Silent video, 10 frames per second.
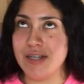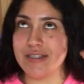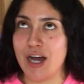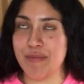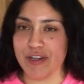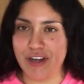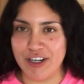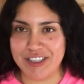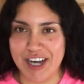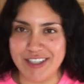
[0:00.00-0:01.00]
top of the
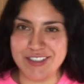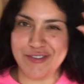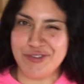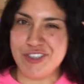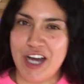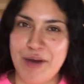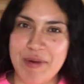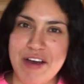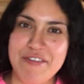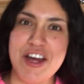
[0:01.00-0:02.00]
notch, guys. Top
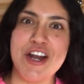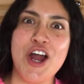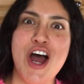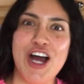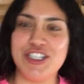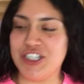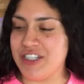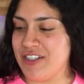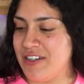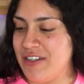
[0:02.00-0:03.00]
of the notch.
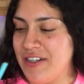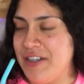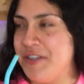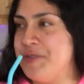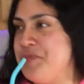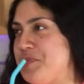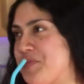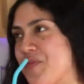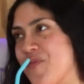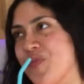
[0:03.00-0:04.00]

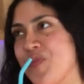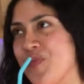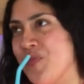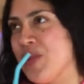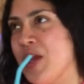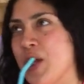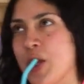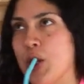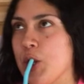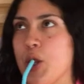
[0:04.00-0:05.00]
Mm.
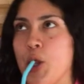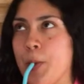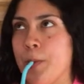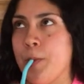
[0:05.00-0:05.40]
Mm -mm.